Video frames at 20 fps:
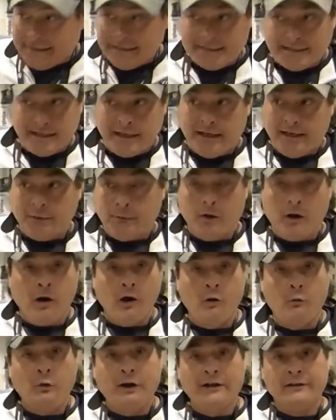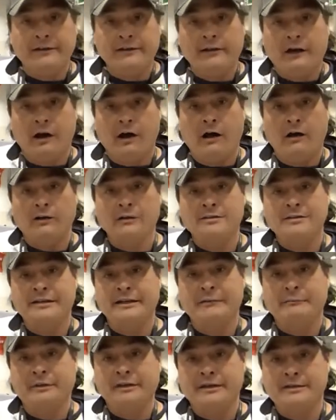is a all-welded hull,
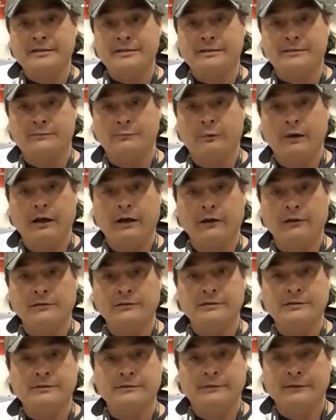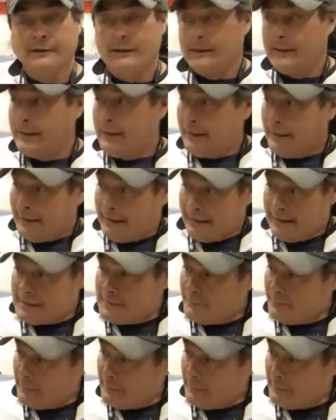seamless welds. It's